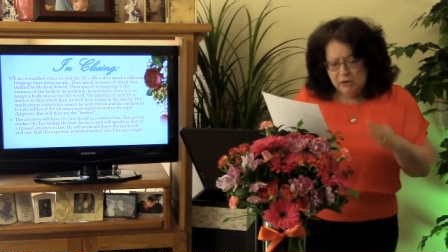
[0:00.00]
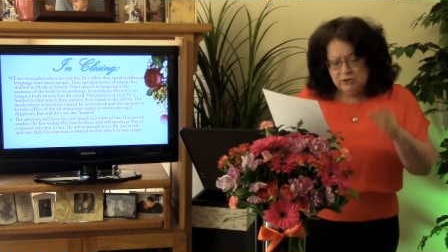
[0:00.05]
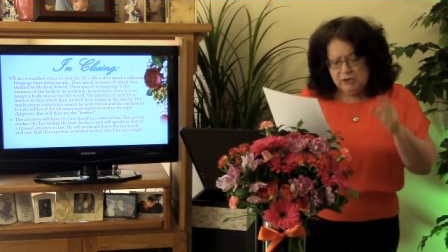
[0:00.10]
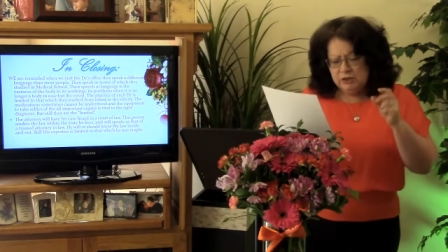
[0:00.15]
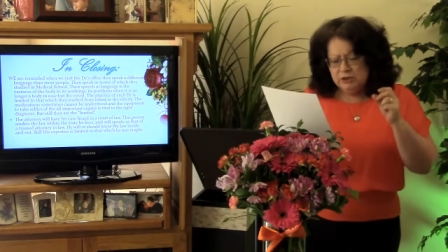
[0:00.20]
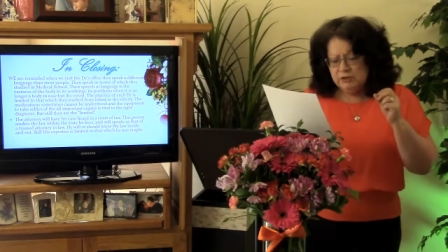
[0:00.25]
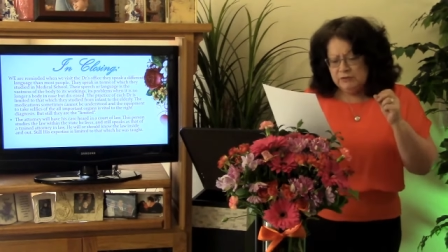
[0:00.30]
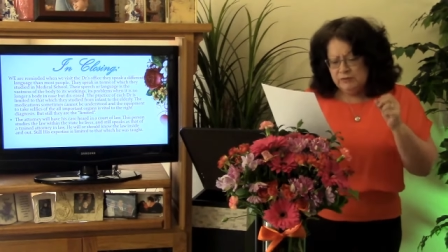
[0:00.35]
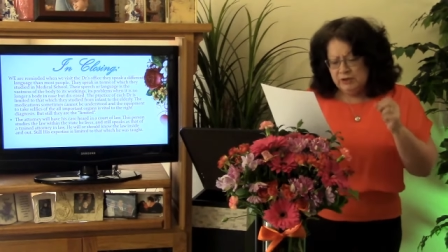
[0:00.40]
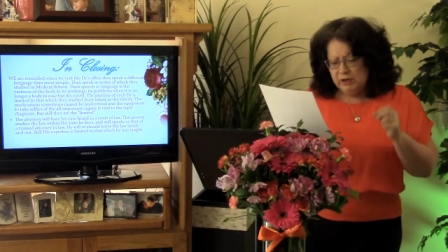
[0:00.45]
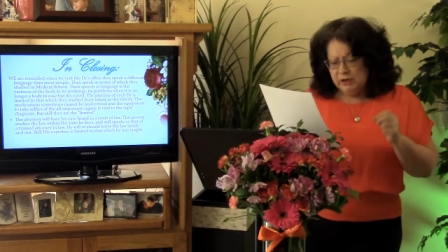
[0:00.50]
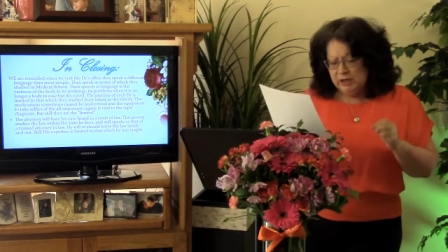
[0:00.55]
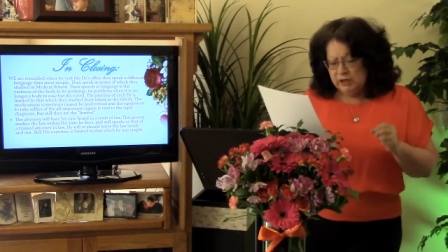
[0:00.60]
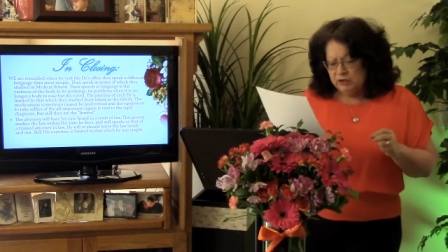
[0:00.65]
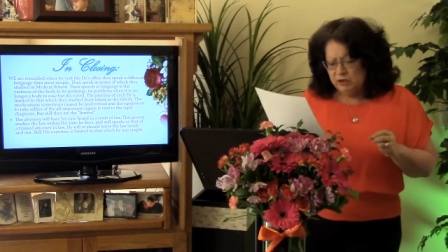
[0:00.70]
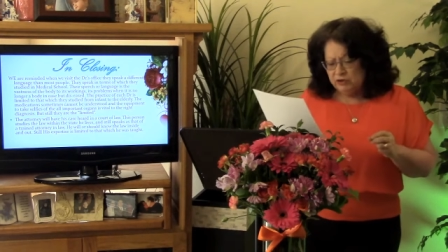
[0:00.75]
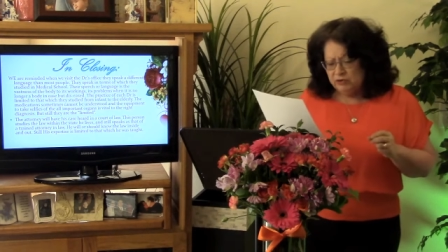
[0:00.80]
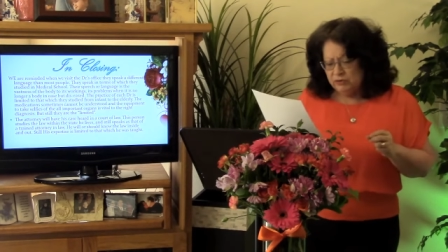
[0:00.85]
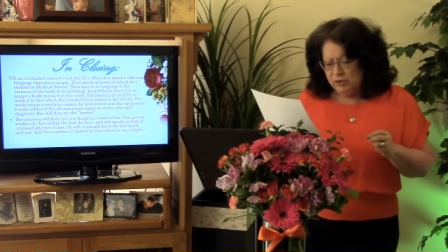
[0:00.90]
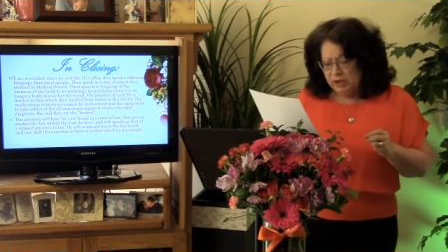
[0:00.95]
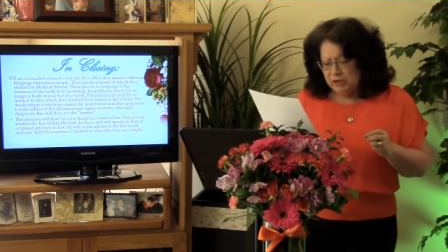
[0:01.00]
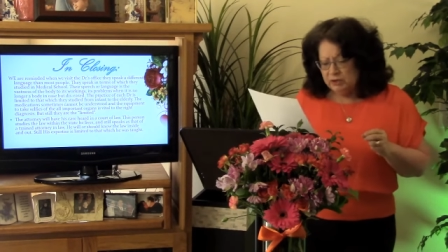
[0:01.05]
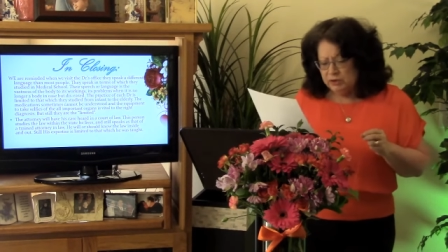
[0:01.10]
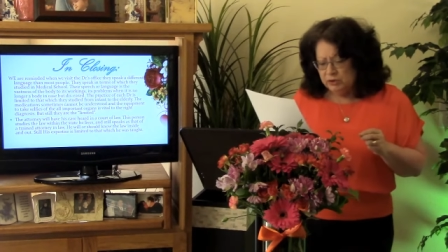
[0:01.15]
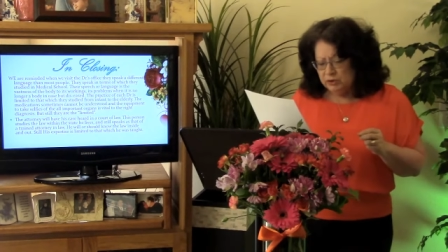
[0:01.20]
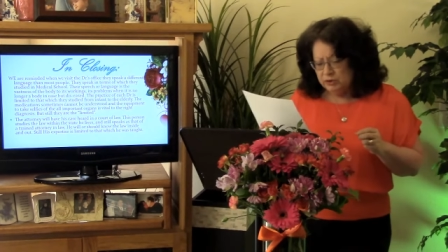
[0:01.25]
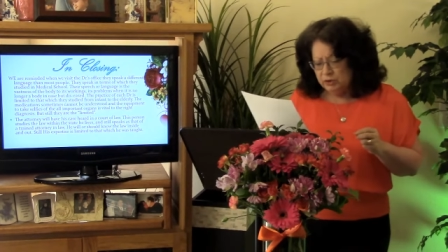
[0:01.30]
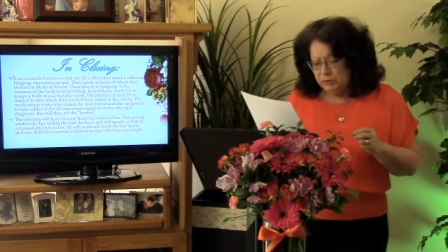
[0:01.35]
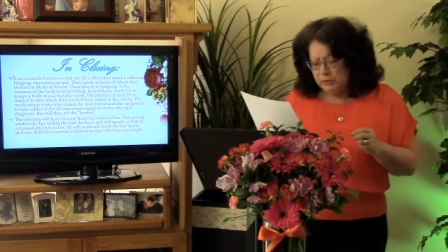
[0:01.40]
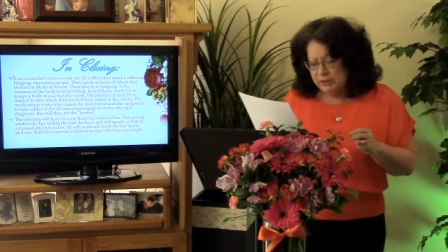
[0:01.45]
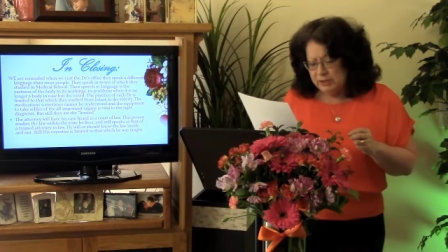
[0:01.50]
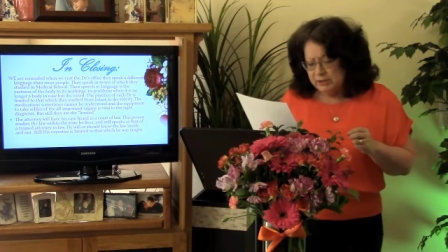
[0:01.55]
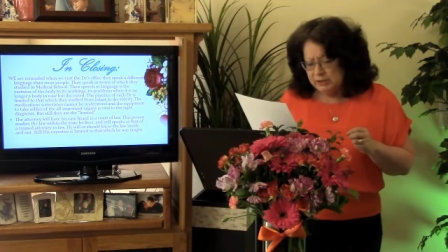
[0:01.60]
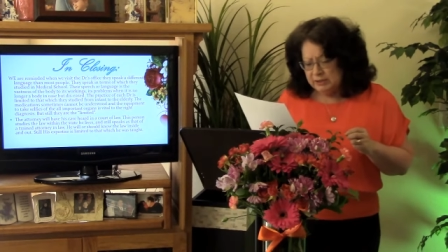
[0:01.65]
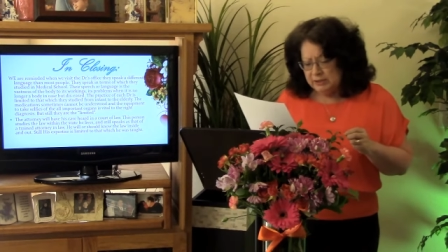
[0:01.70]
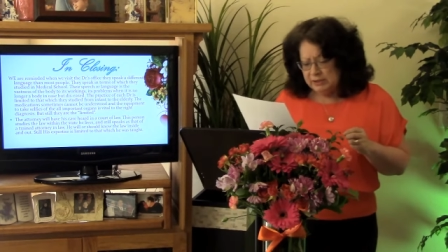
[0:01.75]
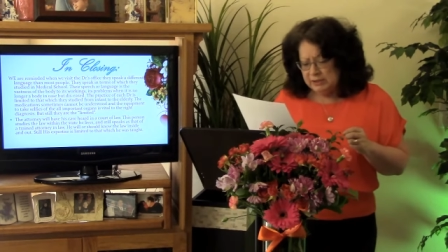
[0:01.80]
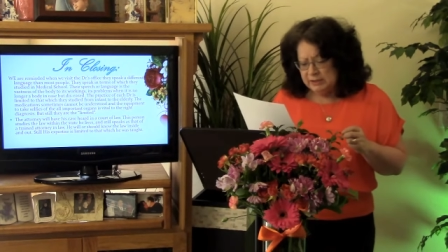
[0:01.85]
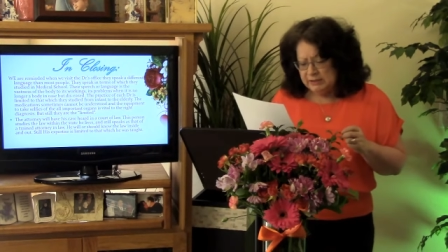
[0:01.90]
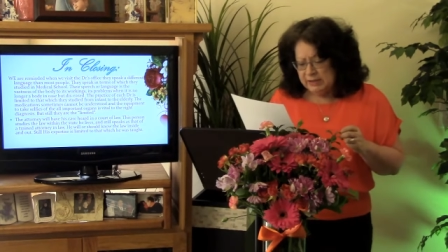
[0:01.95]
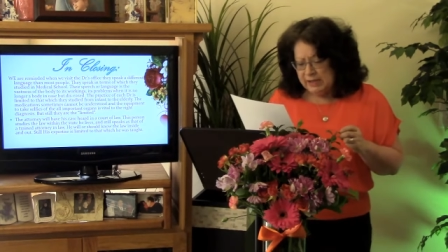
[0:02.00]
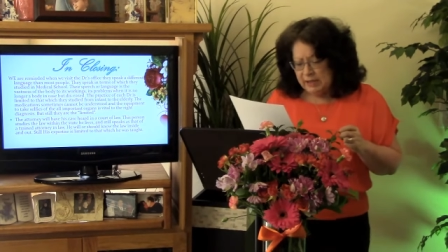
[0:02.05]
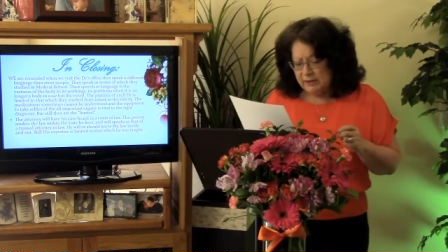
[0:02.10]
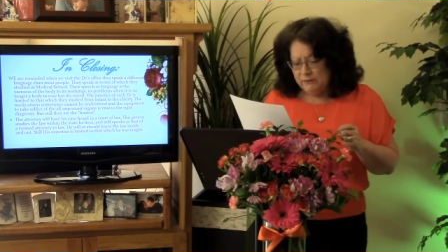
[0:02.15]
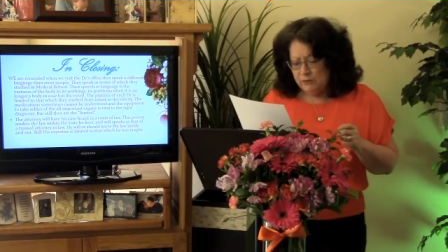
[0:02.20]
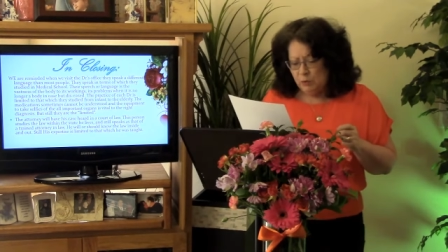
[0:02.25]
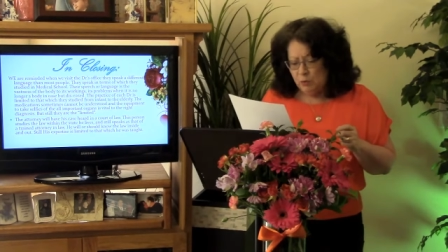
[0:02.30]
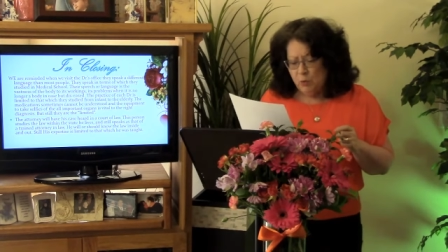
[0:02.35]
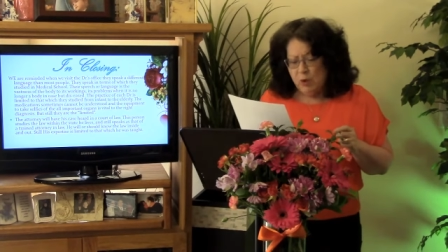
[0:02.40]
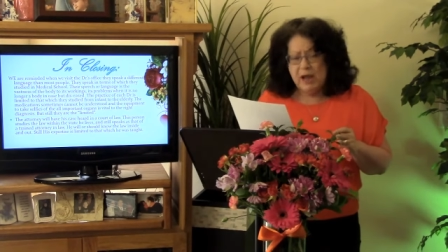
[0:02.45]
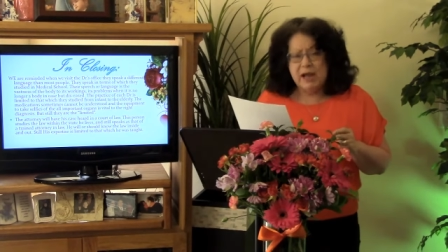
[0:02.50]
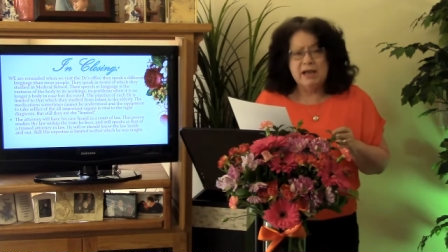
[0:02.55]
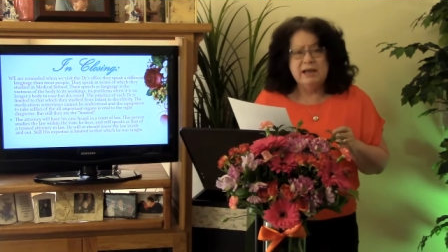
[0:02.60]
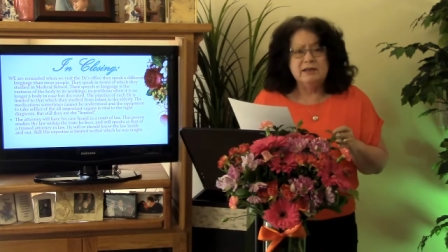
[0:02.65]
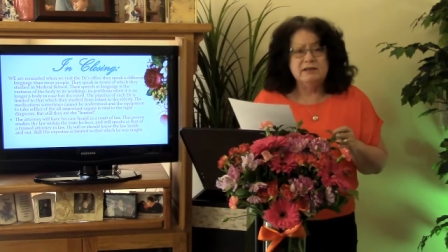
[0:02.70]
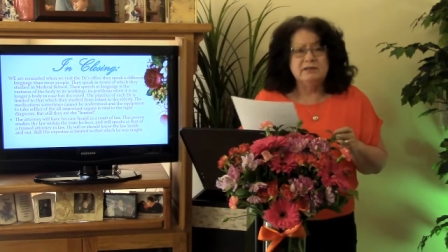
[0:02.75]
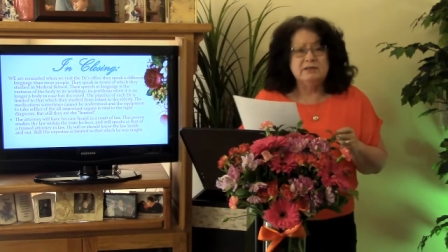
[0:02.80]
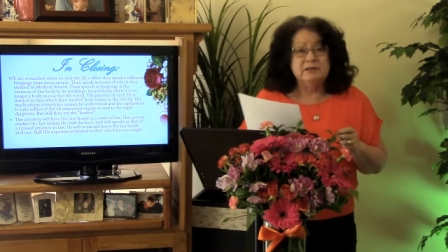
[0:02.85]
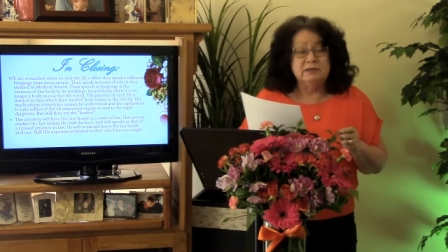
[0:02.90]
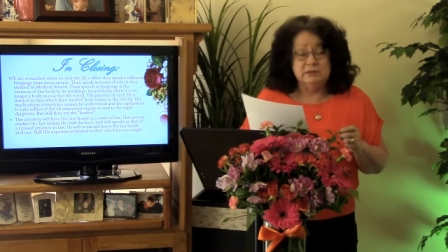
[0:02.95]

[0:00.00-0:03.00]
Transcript: This very instruction to us is that of the wise